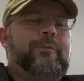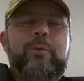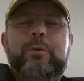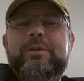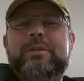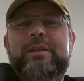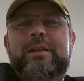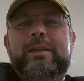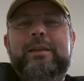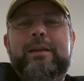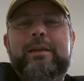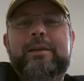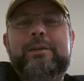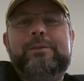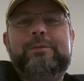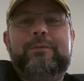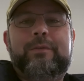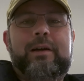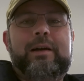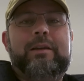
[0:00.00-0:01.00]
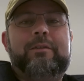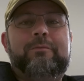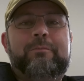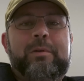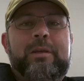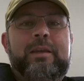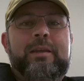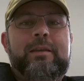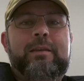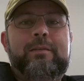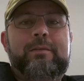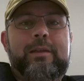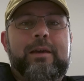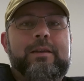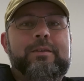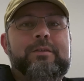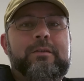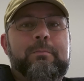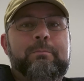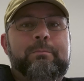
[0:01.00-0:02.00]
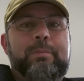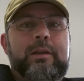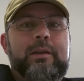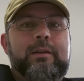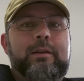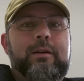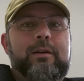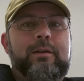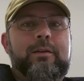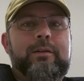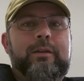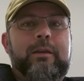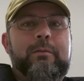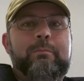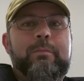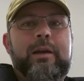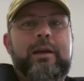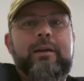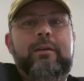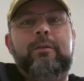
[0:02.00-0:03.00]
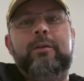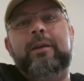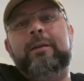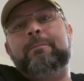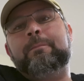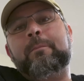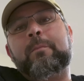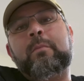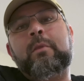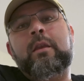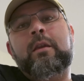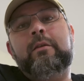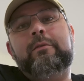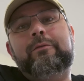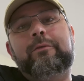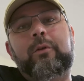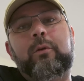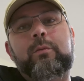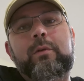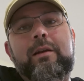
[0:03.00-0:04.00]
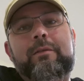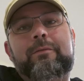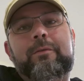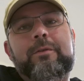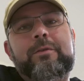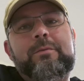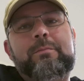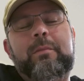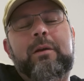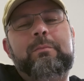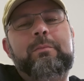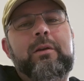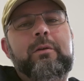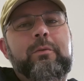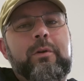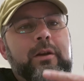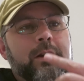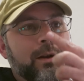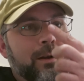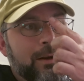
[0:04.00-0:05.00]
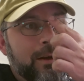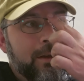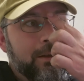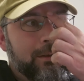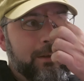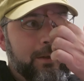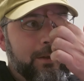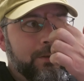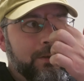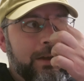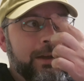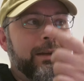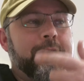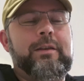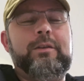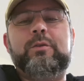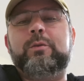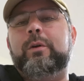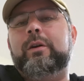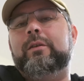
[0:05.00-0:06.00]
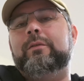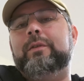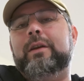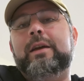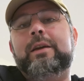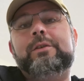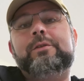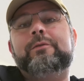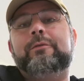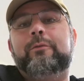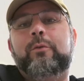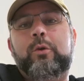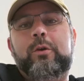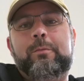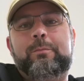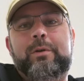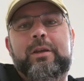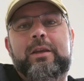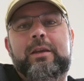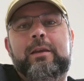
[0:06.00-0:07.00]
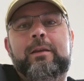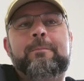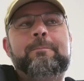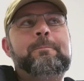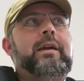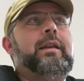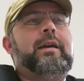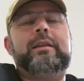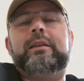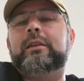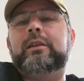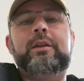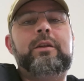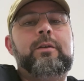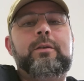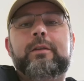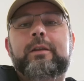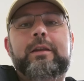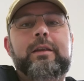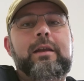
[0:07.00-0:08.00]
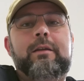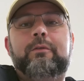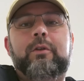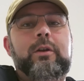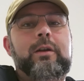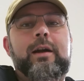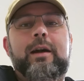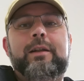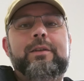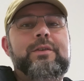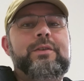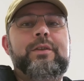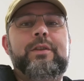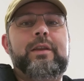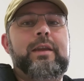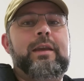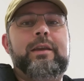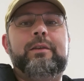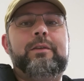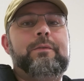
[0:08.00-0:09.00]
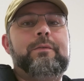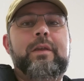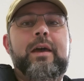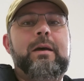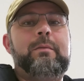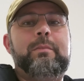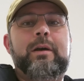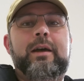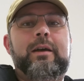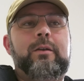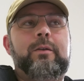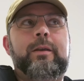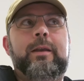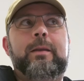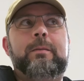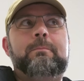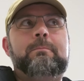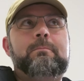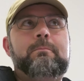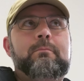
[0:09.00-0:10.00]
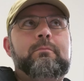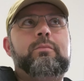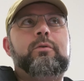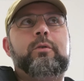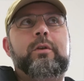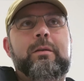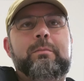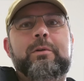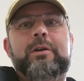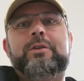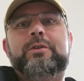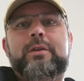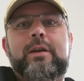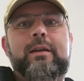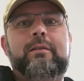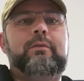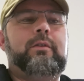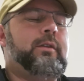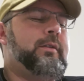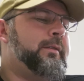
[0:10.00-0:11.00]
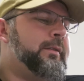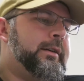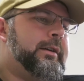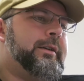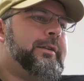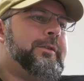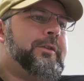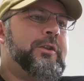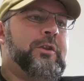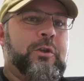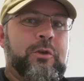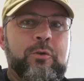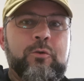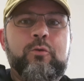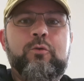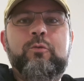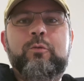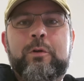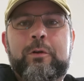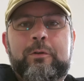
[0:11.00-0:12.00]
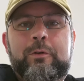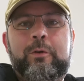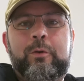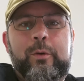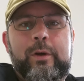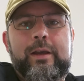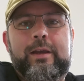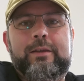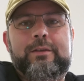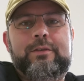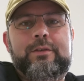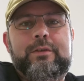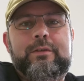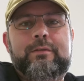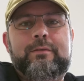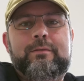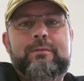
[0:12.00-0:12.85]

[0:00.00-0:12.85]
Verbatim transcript: 14S5P. That is a big honking battery. For reference, my B1 Hercules had a 12S4P, and I literally never got to the end of that battery pretty much ever. Uh, you will quit,